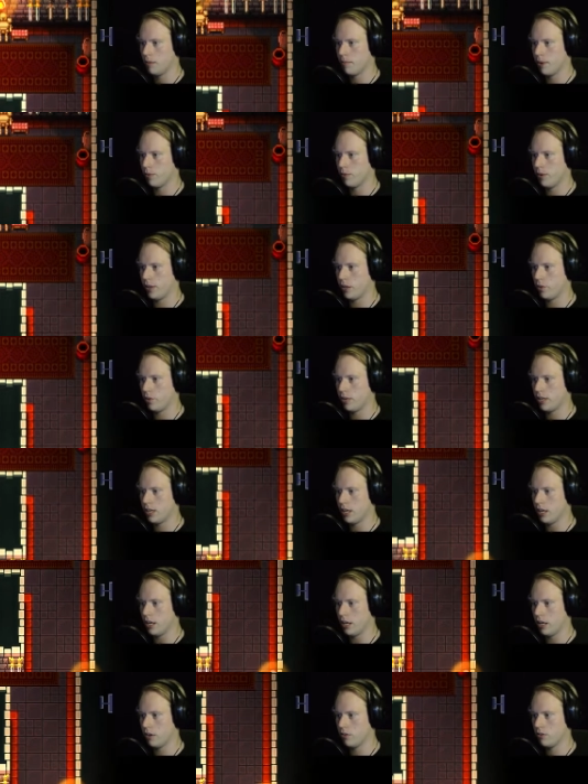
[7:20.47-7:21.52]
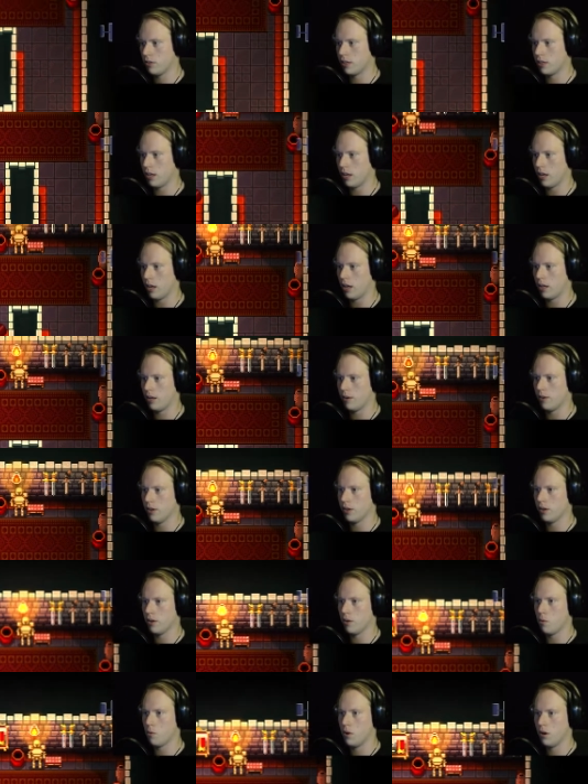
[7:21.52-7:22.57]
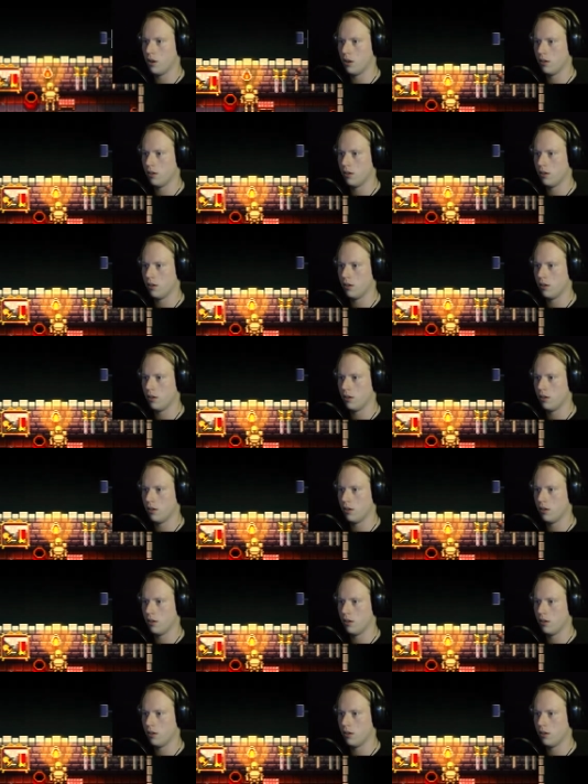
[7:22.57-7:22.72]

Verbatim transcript: I reloaded. Okay, there we go.